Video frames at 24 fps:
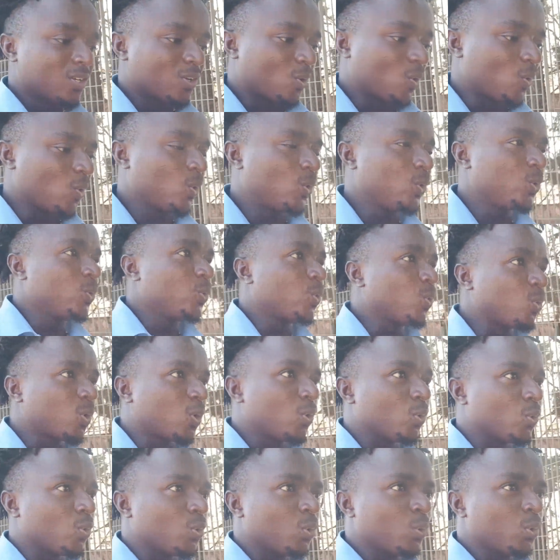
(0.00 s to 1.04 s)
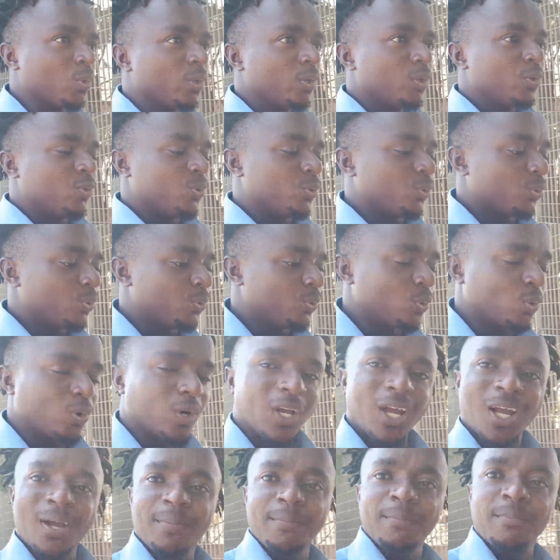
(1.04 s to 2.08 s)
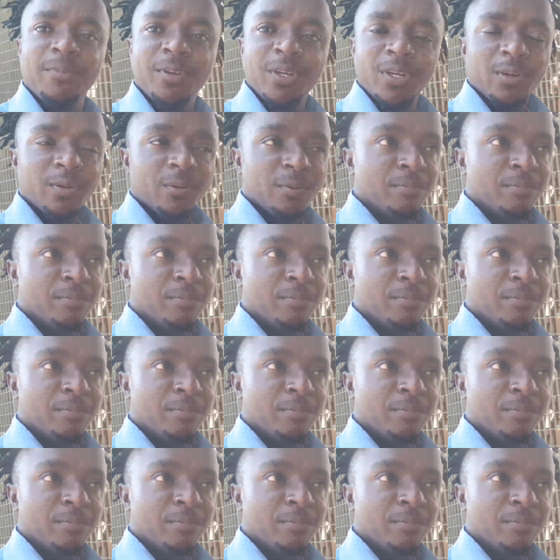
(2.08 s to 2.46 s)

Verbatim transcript: or you you you you come